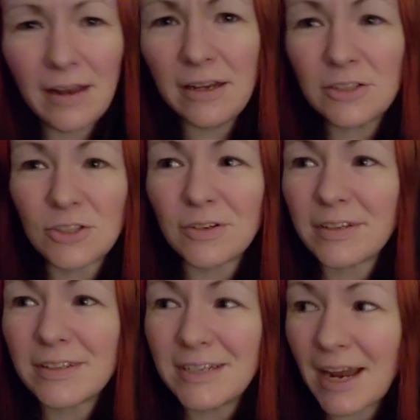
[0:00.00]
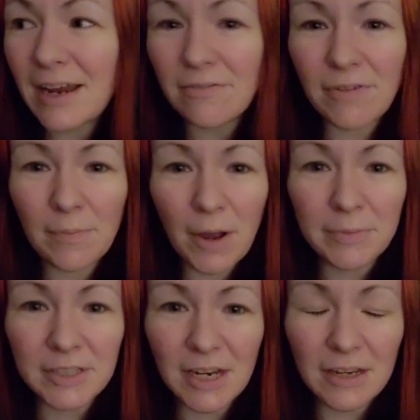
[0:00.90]
80s during the day if I'm not
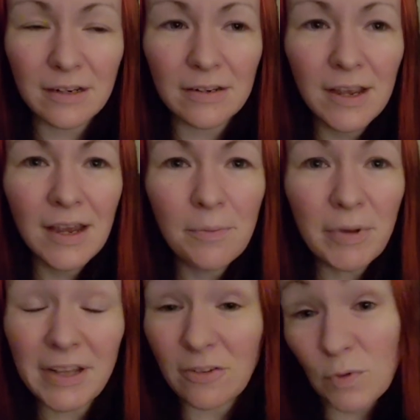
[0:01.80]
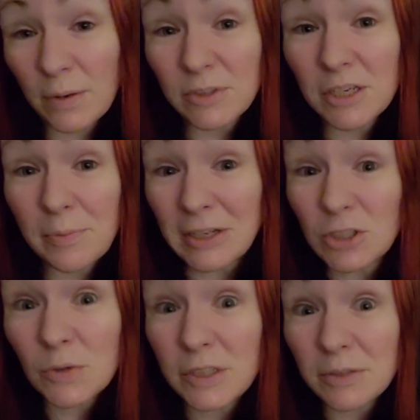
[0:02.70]
mistaken, but that's when I'm sleeping,
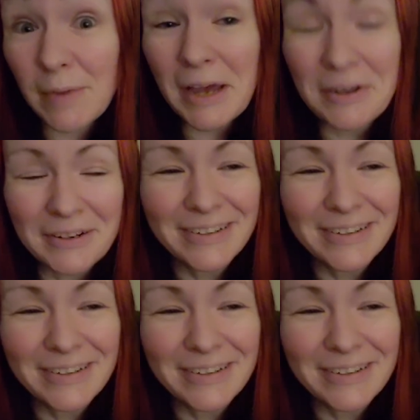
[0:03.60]
so it doesn't matter.